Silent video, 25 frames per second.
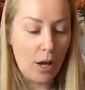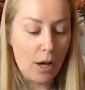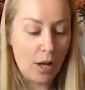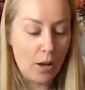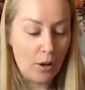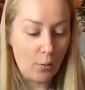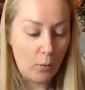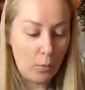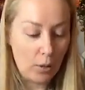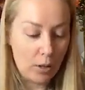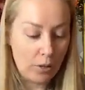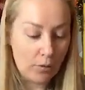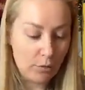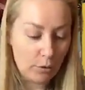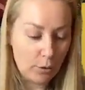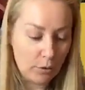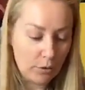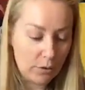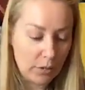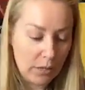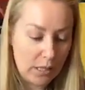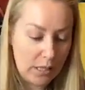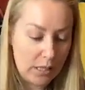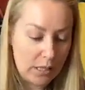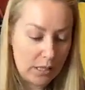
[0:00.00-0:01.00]
whatever
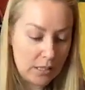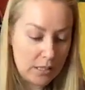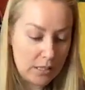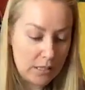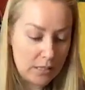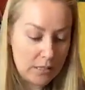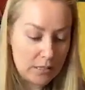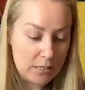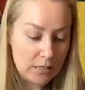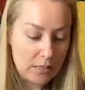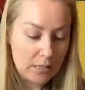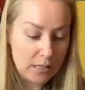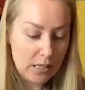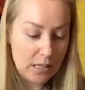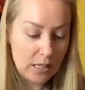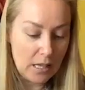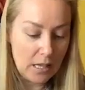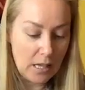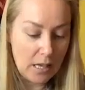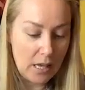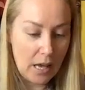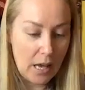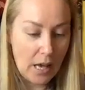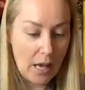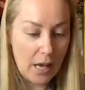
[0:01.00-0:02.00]
it is.
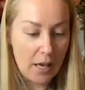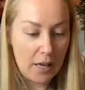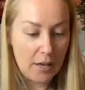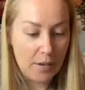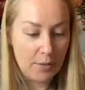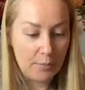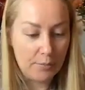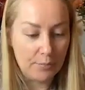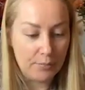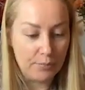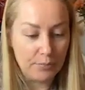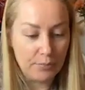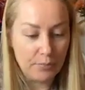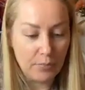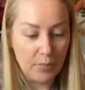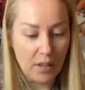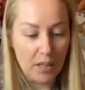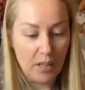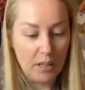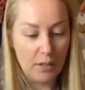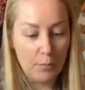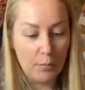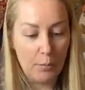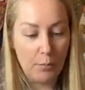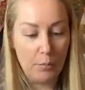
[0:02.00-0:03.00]

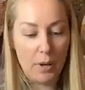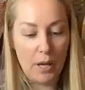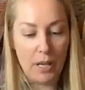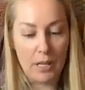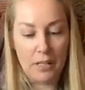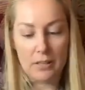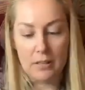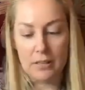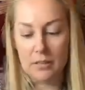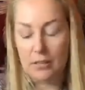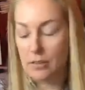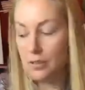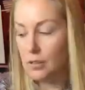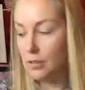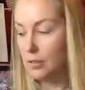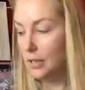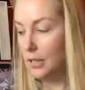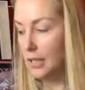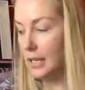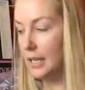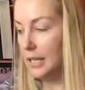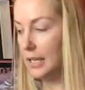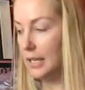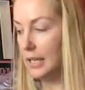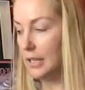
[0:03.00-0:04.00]
But
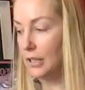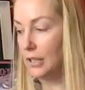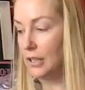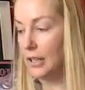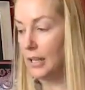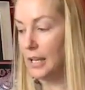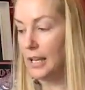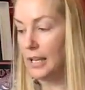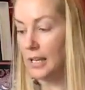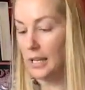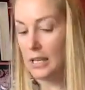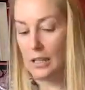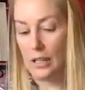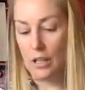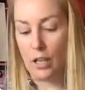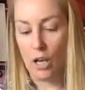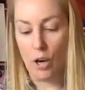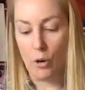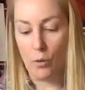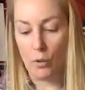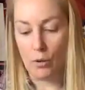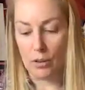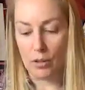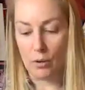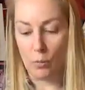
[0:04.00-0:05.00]
it can go
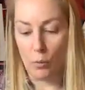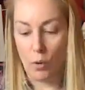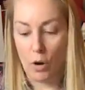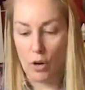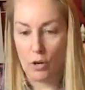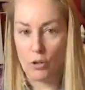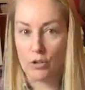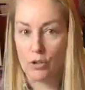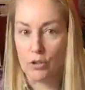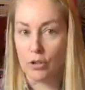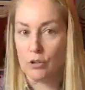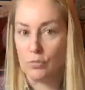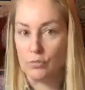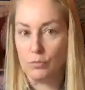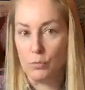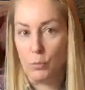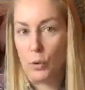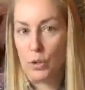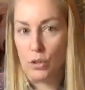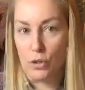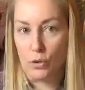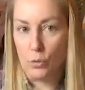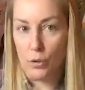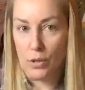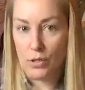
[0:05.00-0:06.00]
in the washer
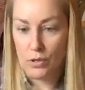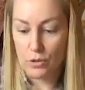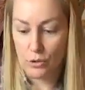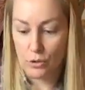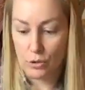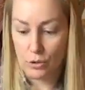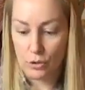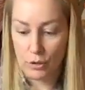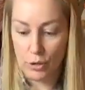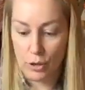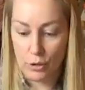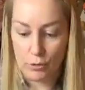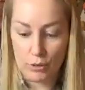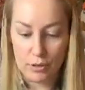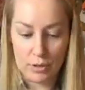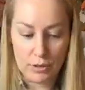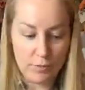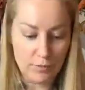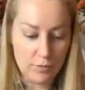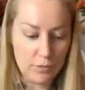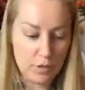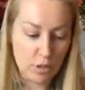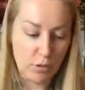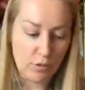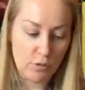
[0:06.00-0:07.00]
with the rest of your clothes.
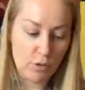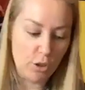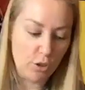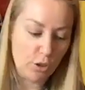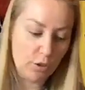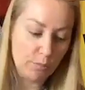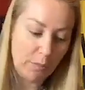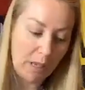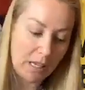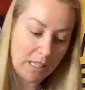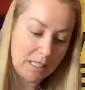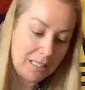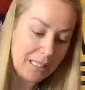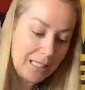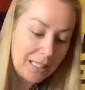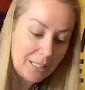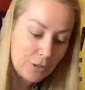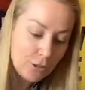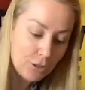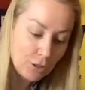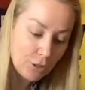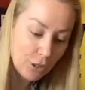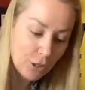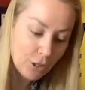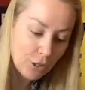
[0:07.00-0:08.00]
So if you can make
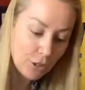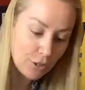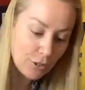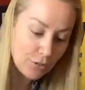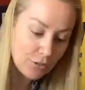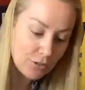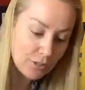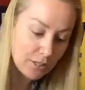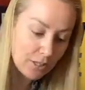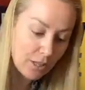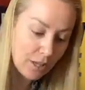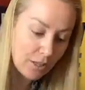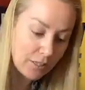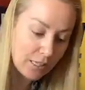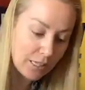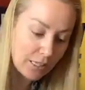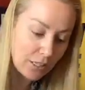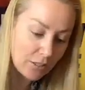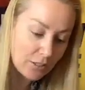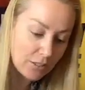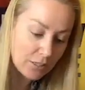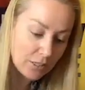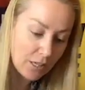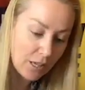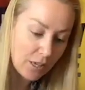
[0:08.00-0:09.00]
t-shirts and all that good
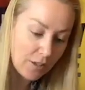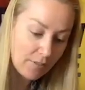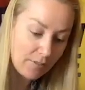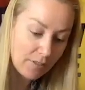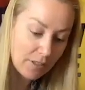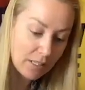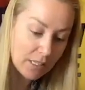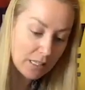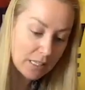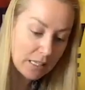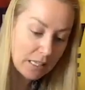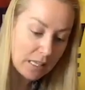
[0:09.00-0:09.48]
stuff, and